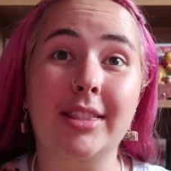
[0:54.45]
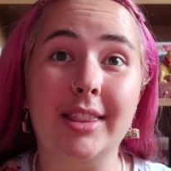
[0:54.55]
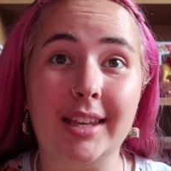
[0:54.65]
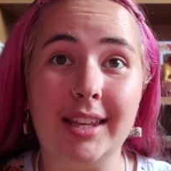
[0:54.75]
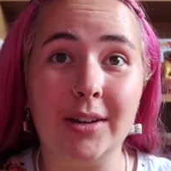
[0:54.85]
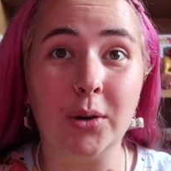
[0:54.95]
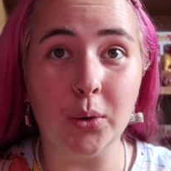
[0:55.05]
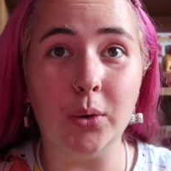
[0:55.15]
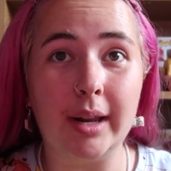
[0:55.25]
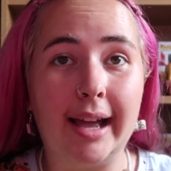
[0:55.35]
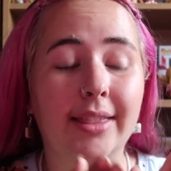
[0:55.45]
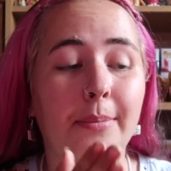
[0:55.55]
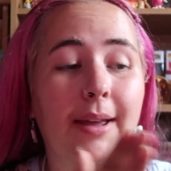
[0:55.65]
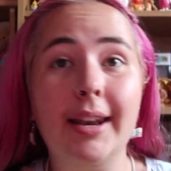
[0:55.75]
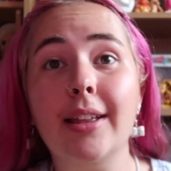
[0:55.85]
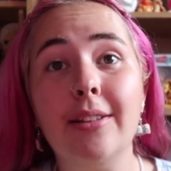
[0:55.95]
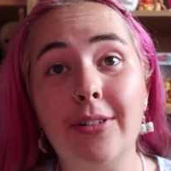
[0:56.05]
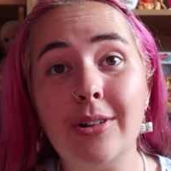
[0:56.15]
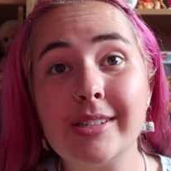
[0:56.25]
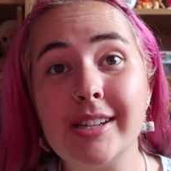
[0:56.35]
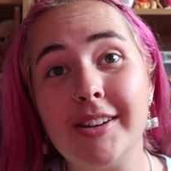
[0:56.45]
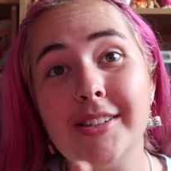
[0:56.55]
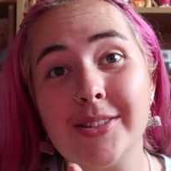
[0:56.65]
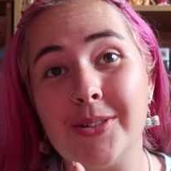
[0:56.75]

the haul at the beginning of the vlog series